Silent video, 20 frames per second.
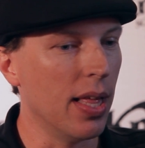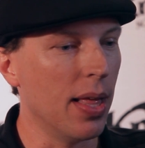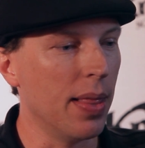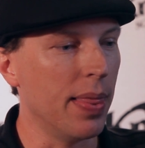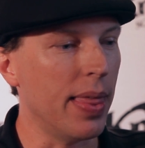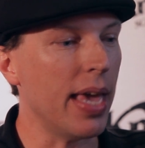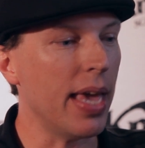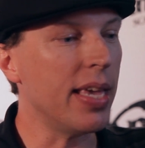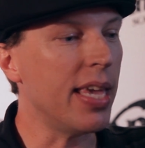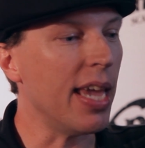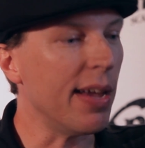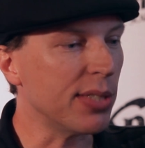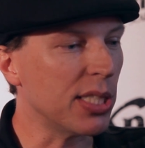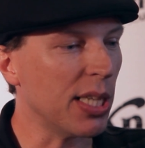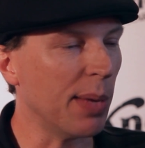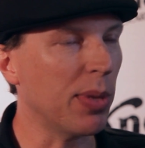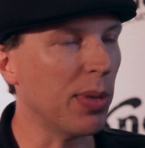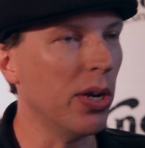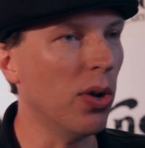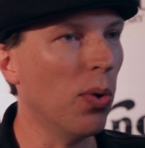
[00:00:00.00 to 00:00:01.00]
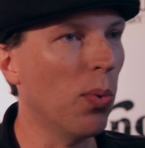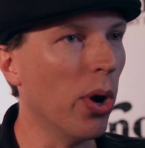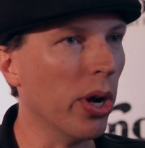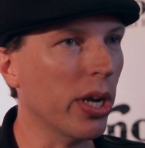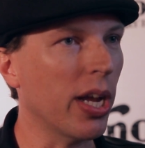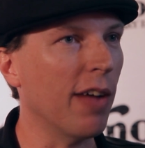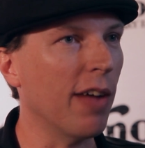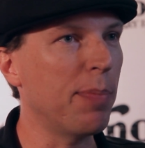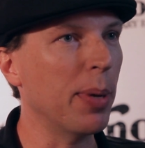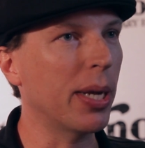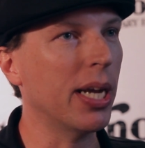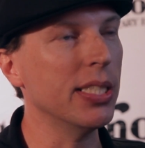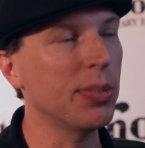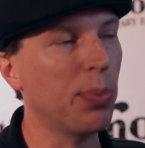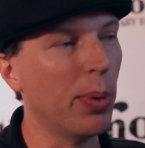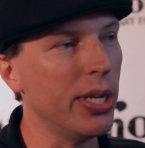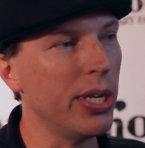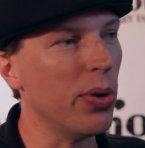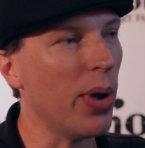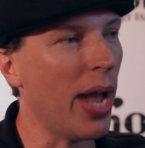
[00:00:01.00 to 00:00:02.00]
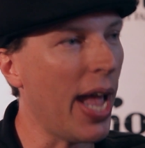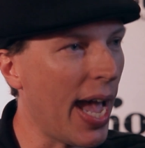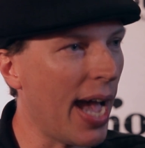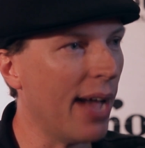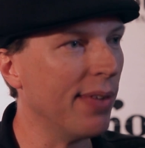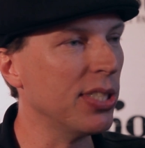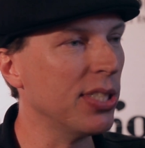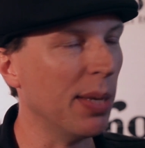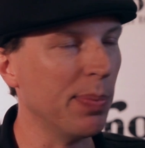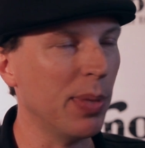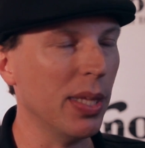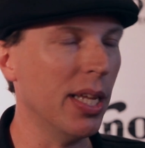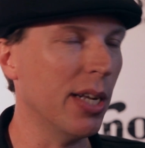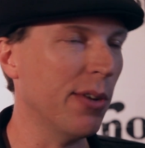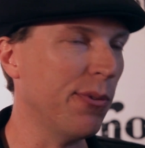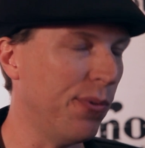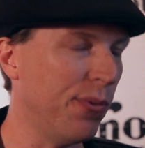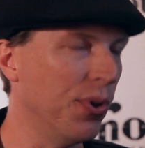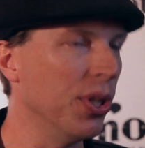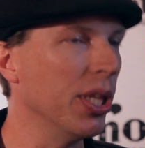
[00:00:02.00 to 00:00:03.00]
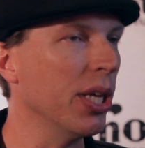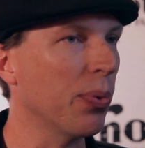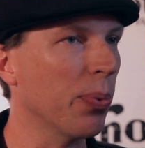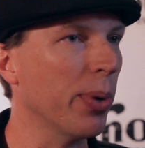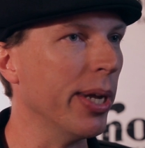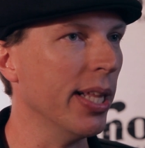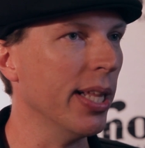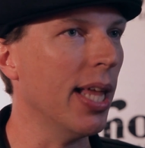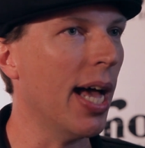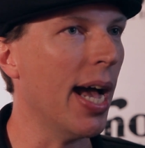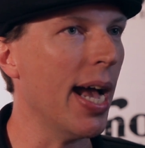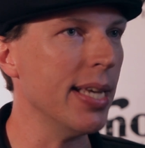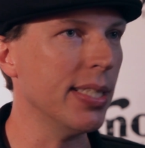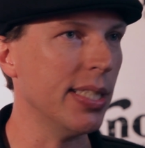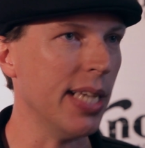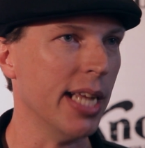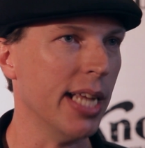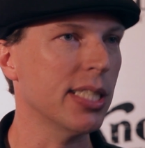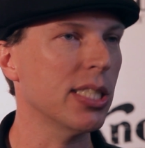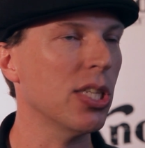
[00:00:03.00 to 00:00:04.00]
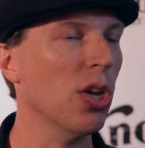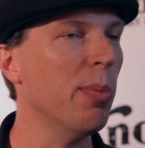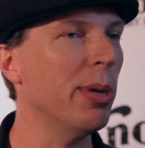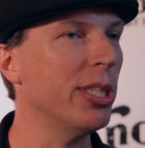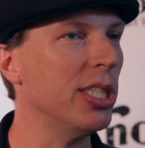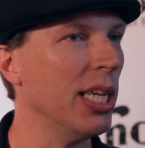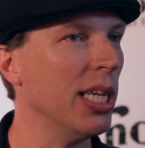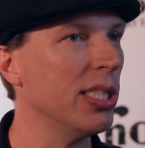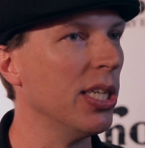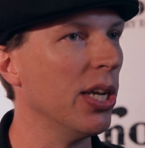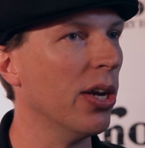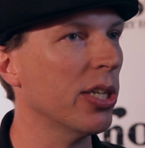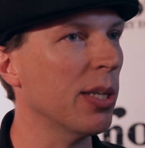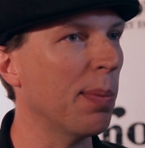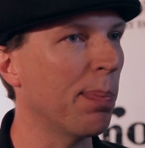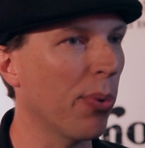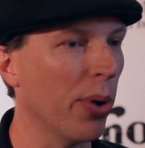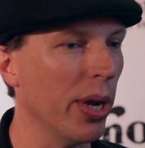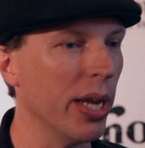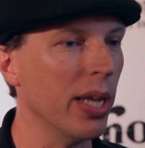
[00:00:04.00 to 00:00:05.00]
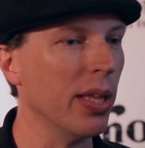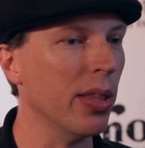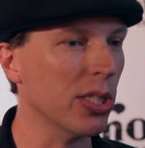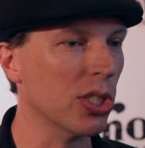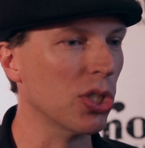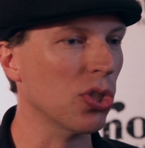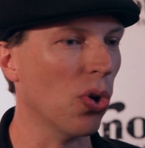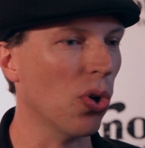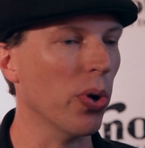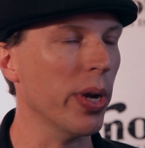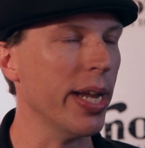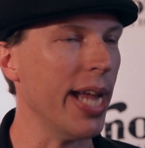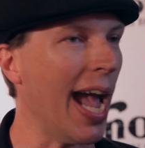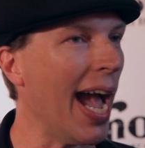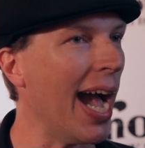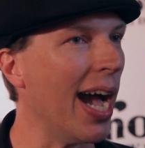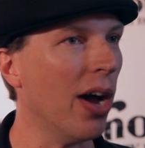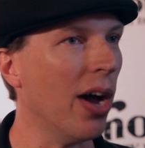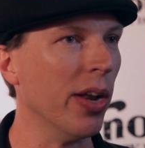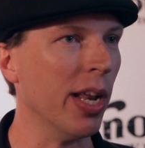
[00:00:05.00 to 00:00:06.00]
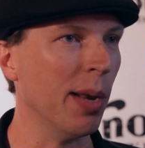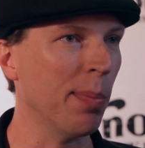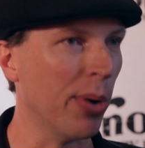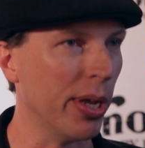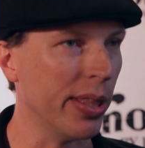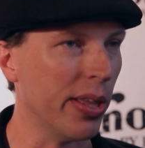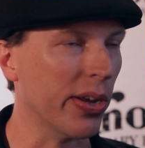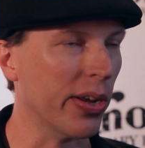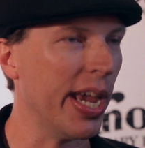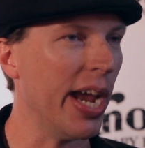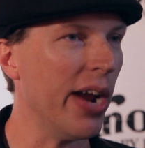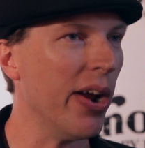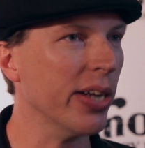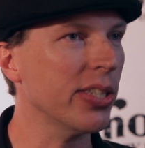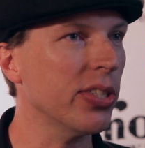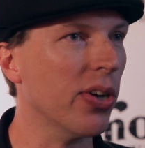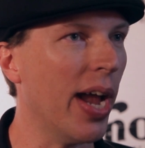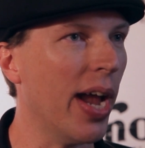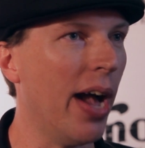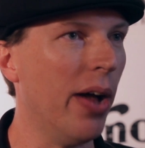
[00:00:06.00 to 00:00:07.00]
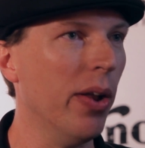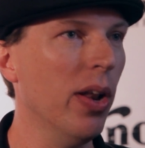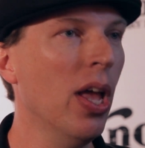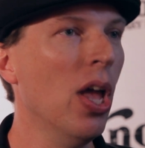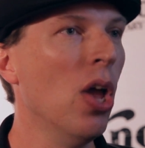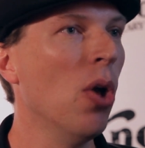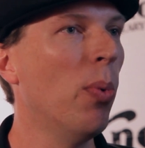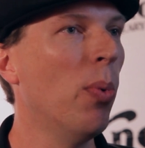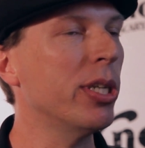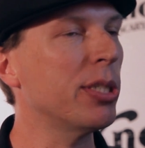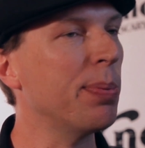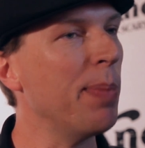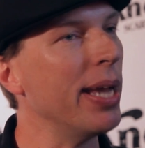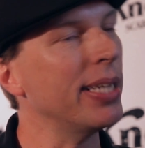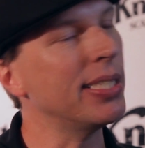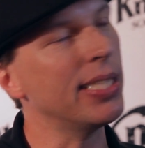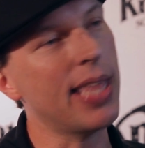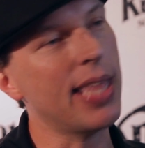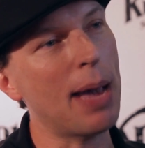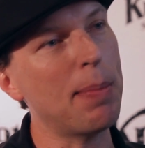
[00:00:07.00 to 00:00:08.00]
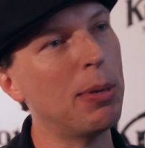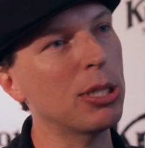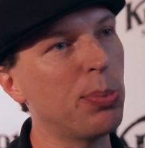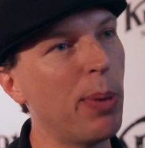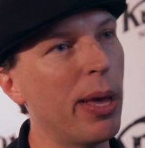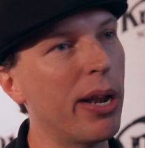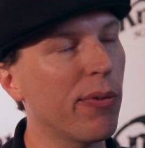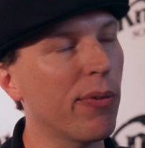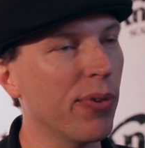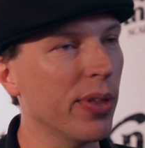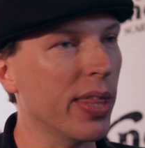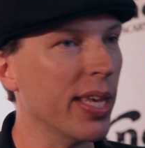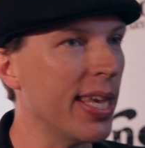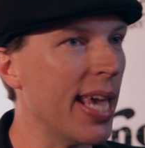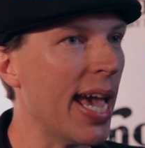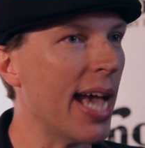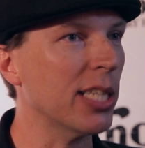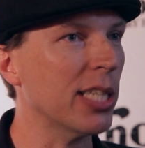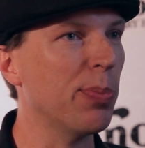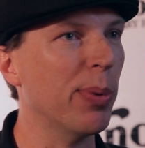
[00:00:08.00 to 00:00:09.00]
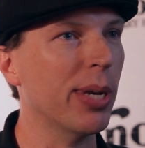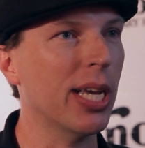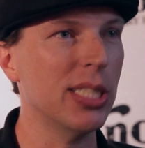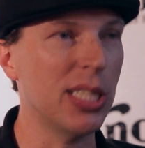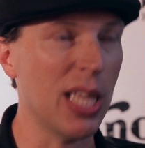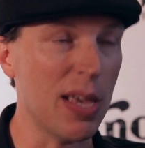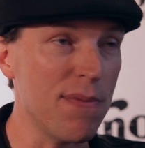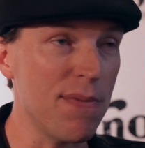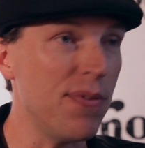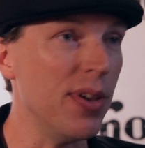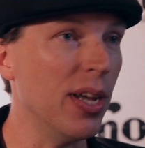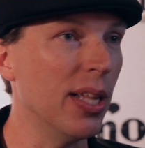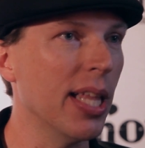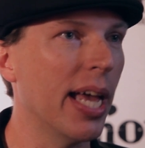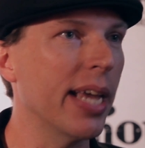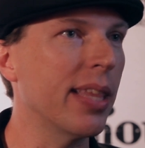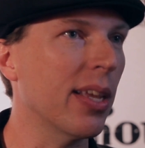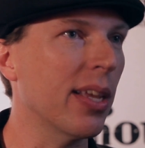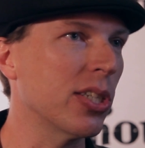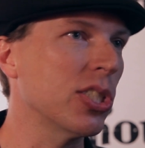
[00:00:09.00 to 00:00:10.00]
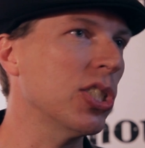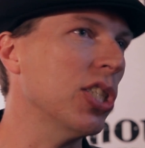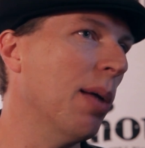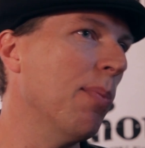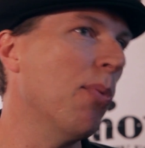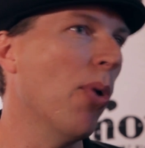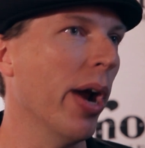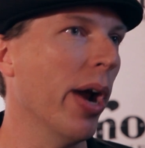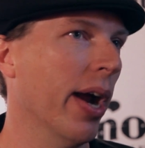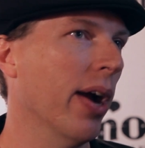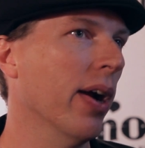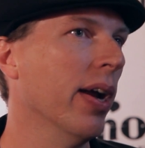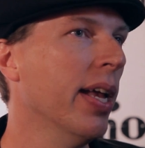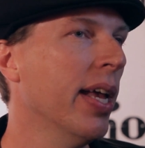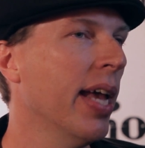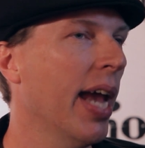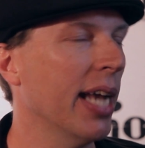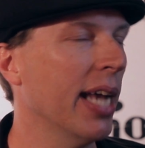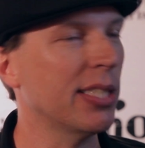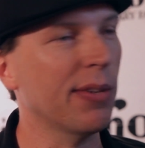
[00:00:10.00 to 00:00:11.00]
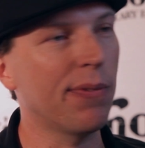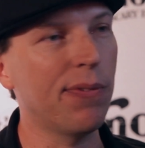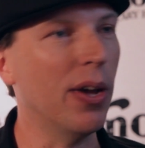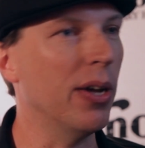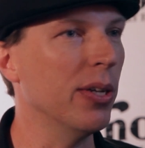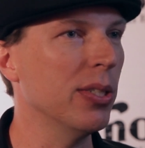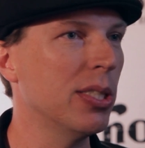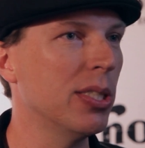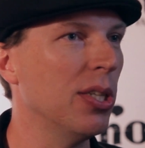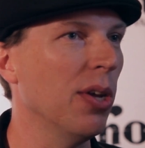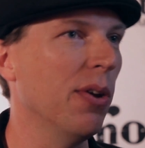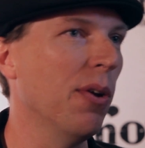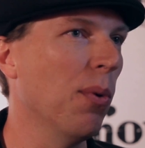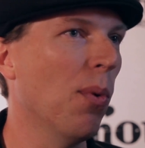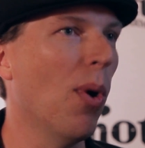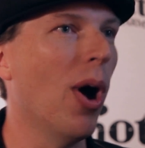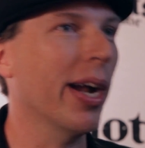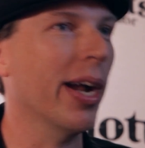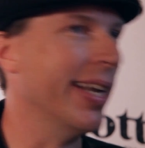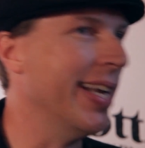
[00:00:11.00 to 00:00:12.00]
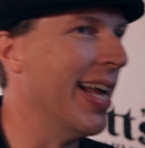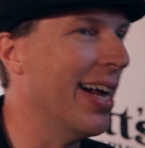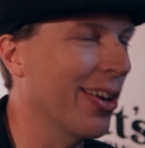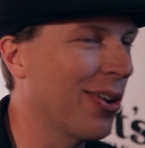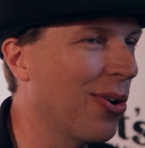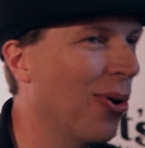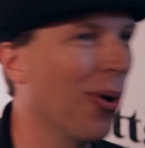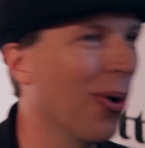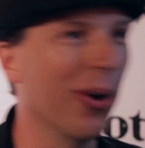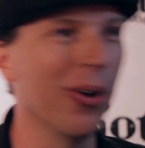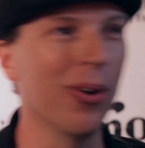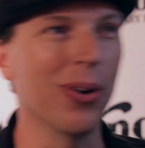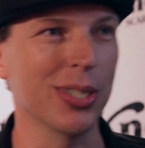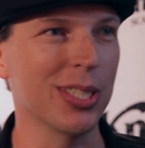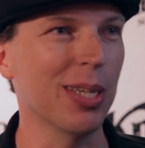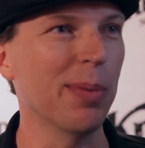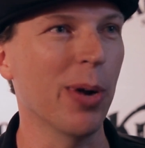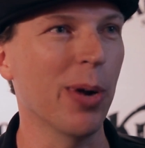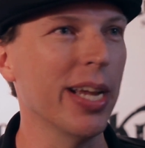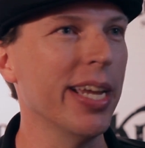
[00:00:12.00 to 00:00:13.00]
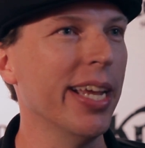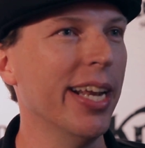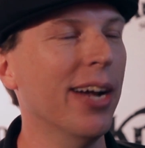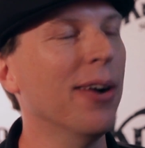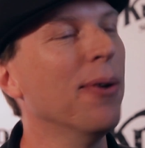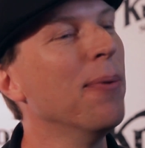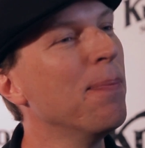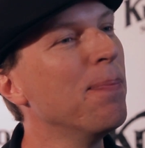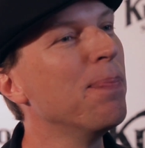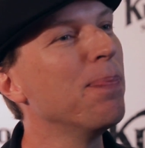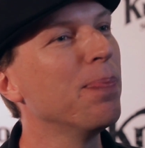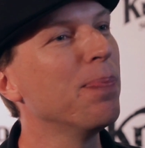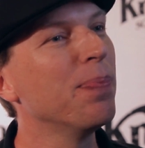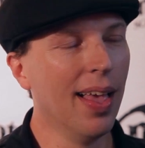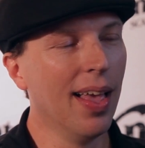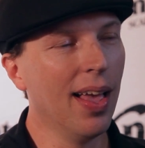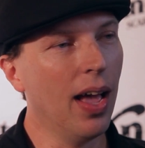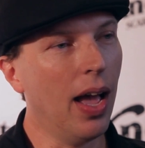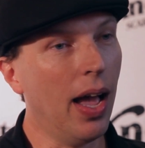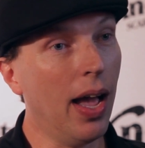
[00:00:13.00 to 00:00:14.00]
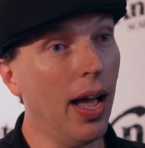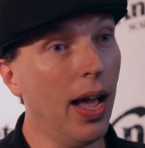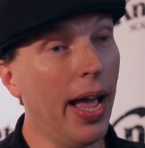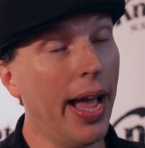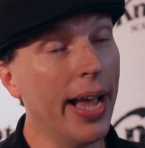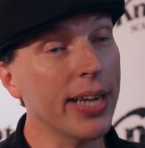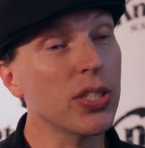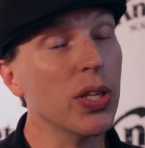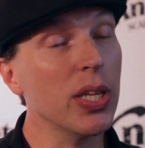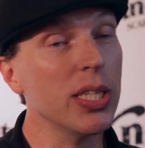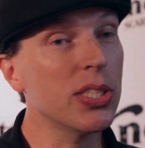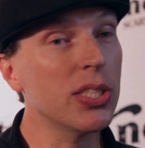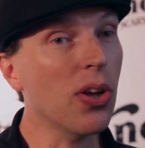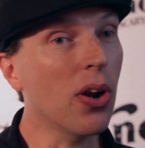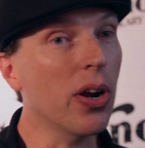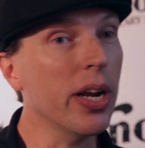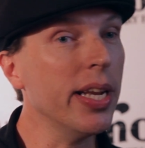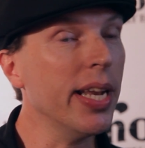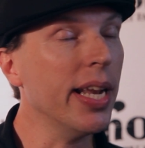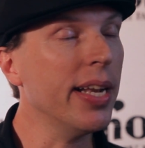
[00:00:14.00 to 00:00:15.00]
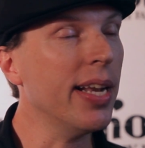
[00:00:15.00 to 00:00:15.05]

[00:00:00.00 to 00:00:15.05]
they give something to work off, because when you have something that's fully realized, it's so much easier to bring the story out and bring their character out, which makes it that much better for the guests because they feel like they're somewhere as opposed to walking down a corridor somewhere, I actually started at